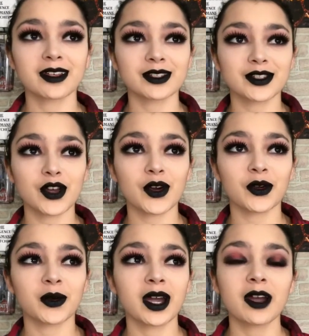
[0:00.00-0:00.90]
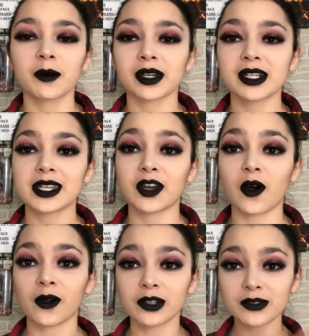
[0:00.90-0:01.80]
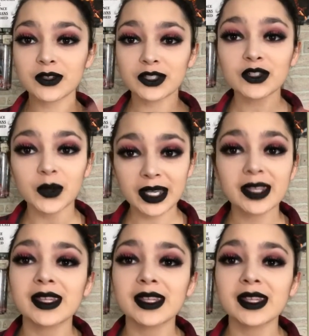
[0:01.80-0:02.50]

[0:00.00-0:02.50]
So we're going to take all of those annoying